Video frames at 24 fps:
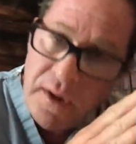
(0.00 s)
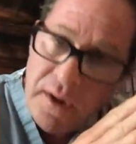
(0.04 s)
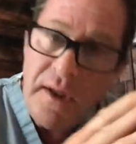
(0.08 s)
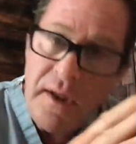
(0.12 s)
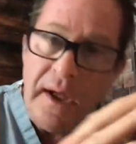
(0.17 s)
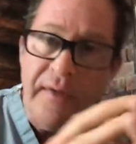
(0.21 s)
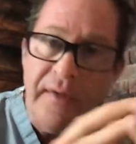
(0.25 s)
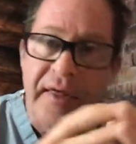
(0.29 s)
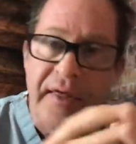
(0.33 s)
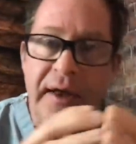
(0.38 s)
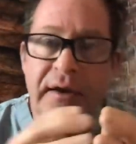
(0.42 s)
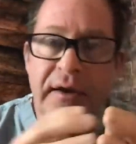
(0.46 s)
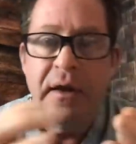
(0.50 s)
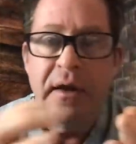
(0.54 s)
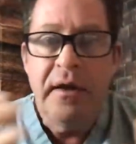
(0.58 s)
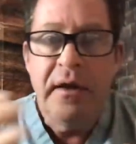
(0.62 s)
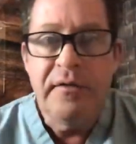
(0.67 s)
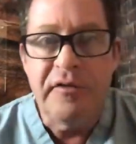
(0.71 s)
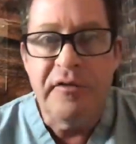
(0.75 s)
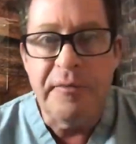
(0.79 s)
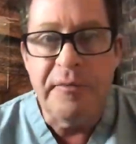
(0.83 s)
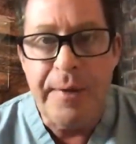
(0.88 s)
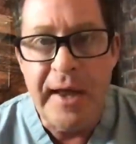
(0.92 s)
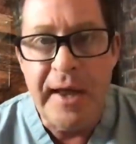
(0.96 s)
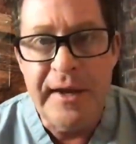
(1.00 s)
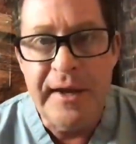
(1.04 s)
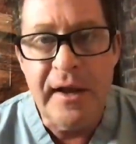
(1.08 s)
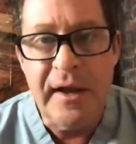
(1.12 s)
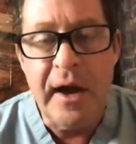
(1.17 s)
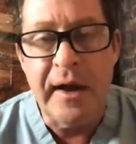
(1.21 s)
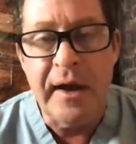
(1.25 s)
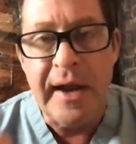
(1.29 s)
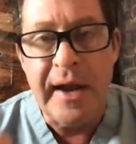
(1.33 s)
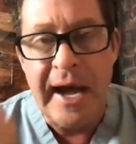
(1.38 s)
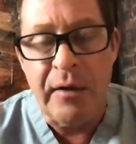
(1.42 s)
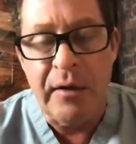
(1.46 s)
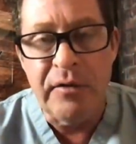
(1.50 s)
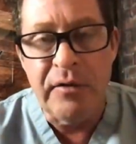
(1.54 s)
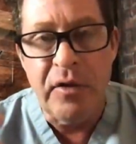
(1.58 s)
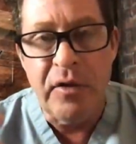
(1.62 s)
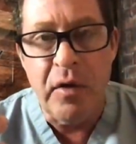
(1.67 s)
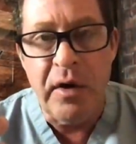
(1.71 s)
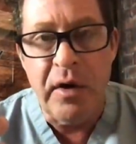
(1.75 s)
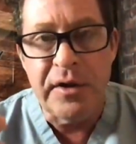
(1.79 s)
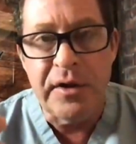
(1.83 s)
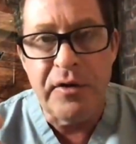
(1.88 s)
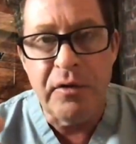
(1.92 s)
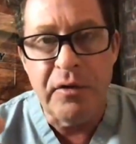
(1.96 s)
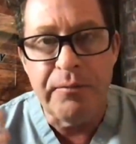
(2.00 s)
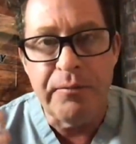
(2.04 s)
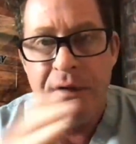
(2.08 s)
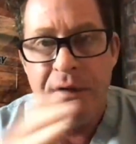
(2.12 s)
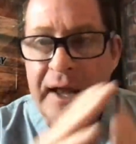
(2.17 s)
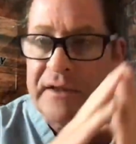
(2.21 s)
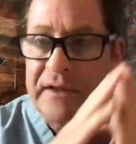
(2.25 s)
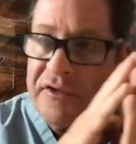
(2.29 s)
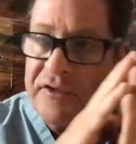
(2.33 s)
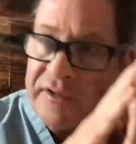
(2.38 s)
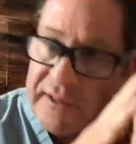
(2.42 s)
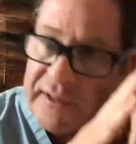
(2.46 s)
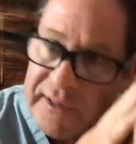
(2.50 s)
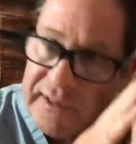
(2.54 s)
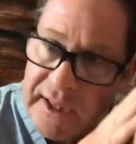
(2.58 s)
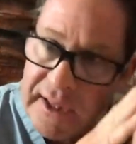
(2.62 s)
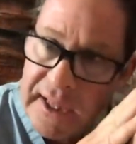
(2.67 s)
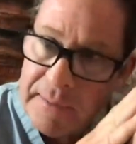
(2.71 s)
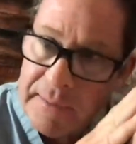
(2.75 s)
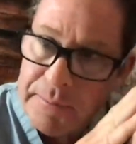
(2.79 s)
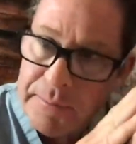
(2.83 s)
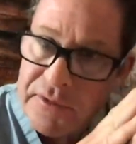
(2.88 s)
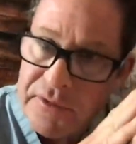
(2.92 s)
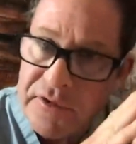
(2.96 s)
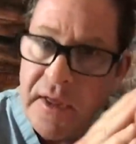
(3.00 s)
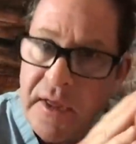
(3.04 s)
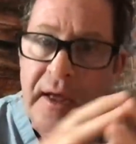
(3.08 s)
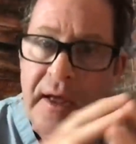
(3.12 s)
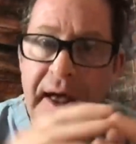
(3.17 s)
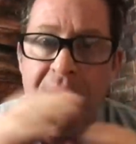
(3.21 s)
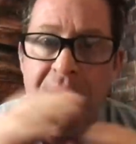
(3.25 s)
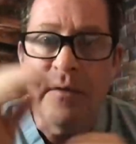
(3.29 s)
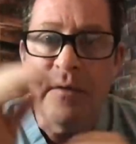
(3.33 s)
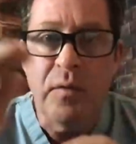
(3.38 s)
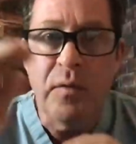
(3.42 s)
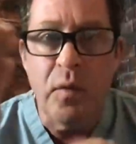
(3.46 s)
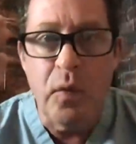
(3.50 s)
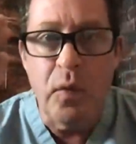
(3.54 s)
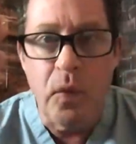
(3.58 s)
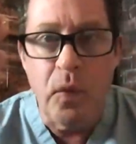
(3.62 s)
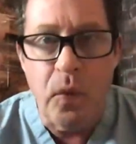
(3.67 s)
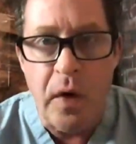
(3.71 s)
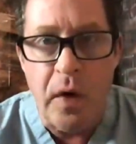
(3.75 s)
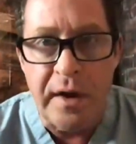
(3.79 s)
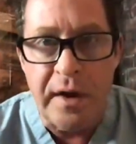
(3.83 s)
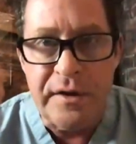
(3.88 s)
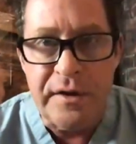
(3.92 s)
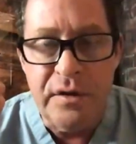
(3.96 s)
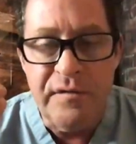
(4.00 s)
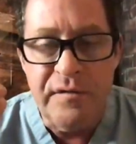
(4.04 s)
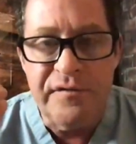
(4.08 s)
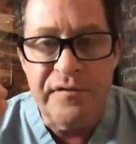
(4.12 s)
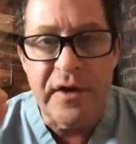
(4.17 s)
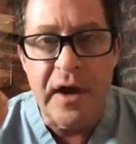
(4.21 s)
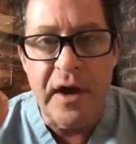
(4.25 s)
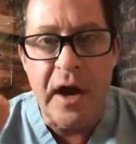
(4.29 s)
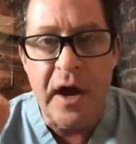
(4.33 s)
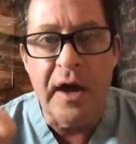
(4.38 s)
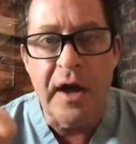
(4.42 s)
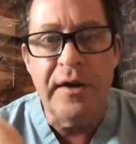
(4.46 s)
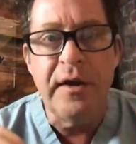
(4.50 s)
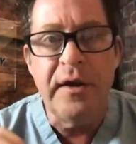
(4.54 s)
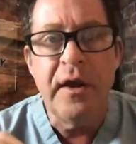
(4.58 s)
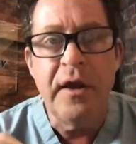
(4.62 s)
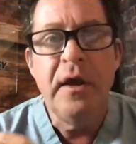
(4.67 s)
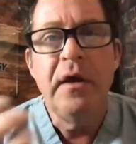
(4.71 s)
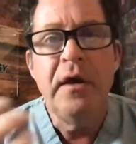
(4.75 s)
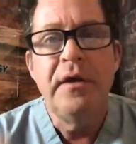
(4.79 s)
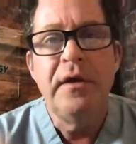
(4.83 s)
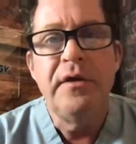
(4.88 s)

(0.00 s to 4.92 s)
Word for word: and then depending on how long your brain sleeps and what you've done,